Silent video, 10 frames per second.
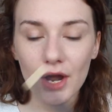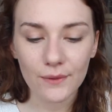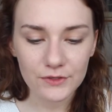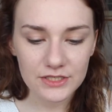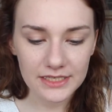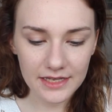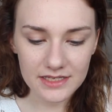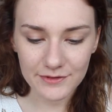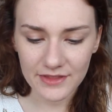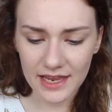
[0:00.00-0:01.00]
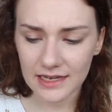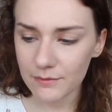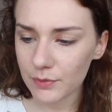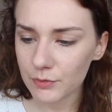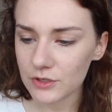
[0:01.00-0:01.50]
I want to get some of their
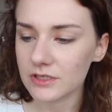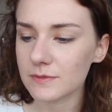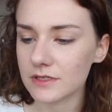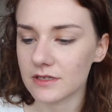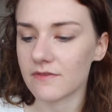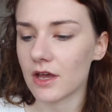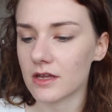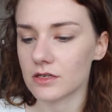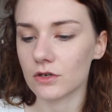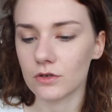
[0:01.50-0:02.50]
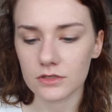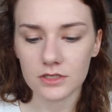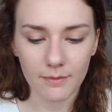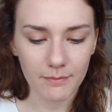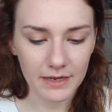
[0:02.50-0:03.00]
lip products because I've heard a
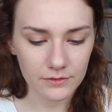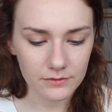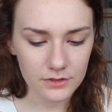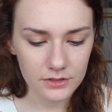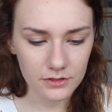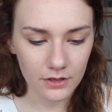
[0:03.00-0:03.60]
lot about